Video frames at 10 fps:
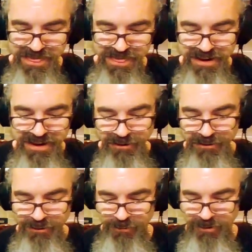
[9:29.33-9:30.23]
There
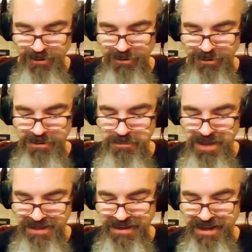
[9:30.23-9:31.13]
you are, the
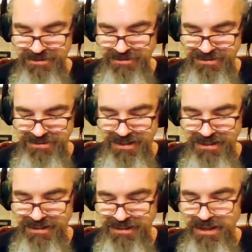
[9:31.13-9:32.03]
Mad Hatter
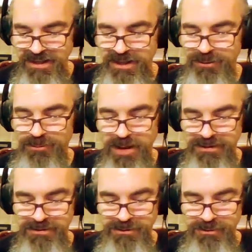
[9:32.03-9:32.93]
said,
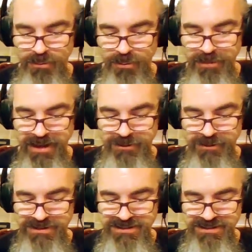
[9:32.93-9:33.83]
grabbing the
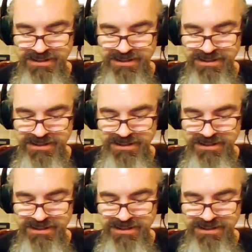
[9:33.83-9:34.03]
dormouse.